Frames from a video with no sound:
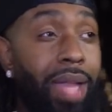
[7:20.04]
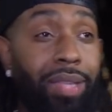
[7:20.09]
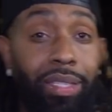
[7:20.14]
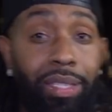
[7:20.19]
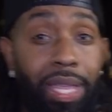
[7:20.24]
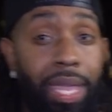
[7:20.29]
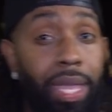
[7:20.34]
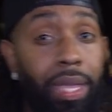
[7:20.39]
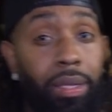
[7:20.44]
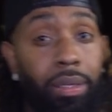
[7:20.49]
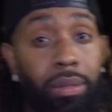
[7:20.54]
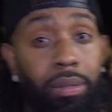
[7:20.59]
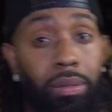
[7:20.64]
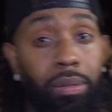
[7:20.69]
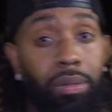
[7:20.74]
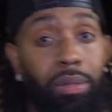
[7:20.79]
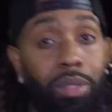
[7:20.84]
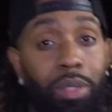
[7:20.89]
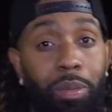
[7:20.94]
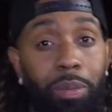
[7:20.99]
I just can't.
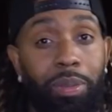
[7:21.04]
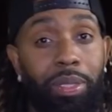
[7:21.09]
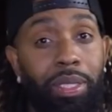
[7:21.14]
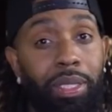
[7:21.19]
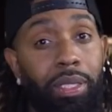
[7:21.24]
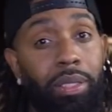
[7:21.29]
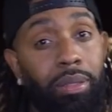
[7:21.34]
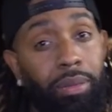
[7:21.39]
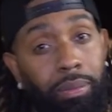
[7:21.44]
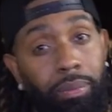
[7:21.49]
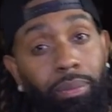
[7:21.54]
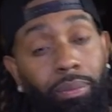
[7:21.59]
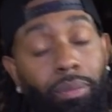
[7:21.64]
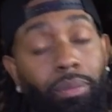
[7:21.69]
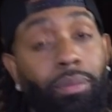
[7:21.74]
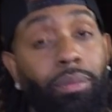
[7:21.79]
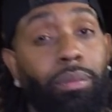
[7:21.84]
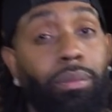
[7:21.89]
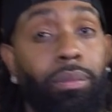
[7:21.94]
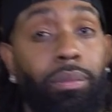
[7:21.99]
You know what I'm saying?
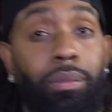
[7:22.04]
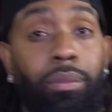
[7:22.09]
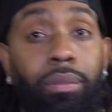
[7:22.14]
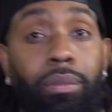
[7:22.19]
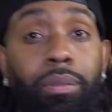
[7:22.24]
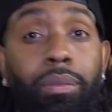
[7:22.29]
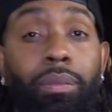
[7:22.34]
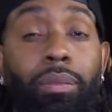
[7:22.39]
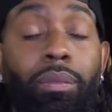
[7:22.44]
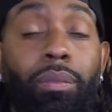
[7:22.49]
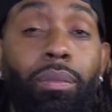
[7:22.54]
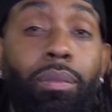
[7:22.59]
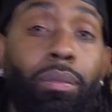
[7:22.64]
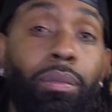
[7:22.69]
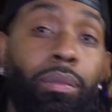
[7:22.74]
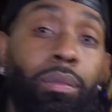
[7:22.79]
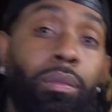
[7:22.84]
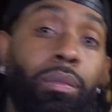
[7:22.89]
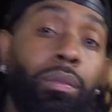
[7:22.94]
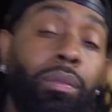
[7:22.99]

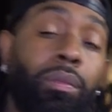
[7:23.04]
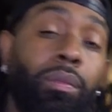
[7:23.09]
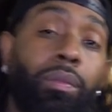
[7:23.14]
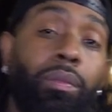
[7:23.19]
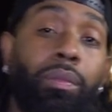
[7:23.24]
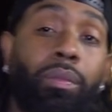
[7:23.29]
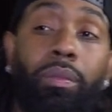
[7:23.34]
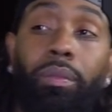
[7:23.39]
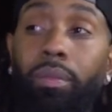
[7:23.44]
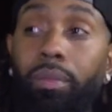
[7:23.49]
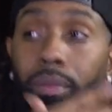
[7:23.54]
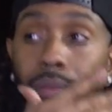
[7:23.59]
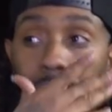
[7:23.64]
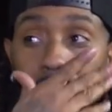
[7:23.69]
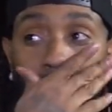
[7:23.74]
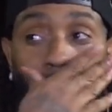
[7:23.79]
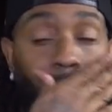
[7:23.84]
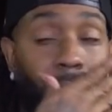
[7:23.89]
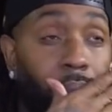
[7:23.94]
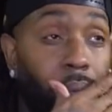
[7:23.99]
Do you think
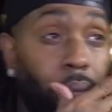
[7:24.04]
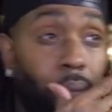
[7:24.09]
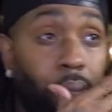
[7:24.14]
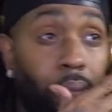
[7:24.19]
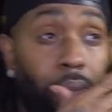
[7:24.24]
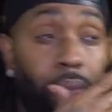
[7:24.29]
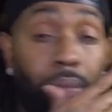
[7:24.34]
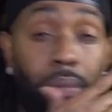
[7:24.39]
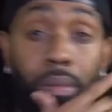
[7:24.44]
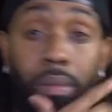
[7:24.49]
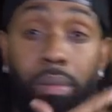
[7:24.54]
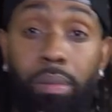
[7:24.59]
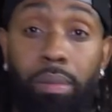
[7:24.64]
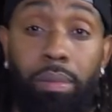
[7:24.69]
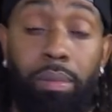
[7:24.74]
you didn't